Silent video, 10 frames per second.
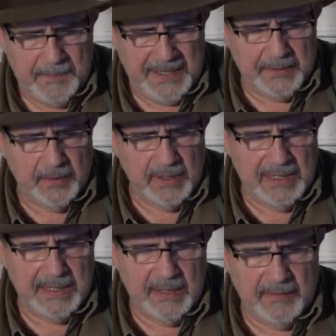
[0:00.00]
Peter
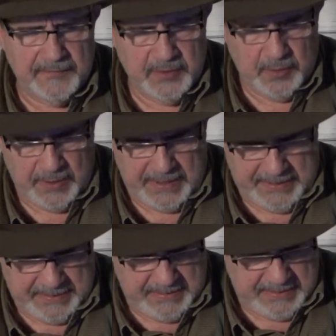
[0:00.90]
lived
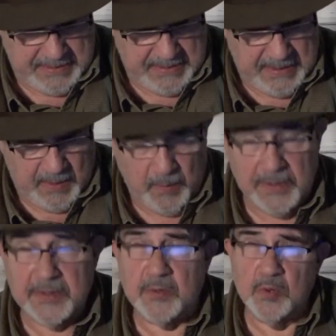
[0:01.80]
during one
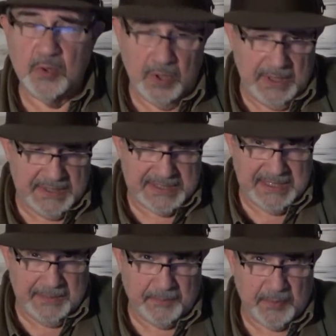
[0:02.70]
of the cruelest
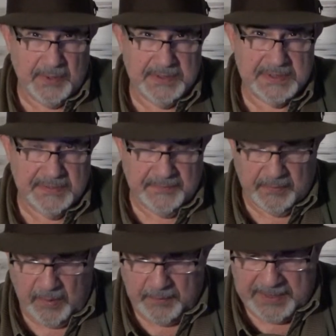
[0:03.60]
emperors of the
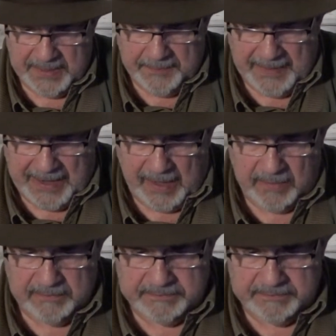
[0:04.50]
Roman Empire.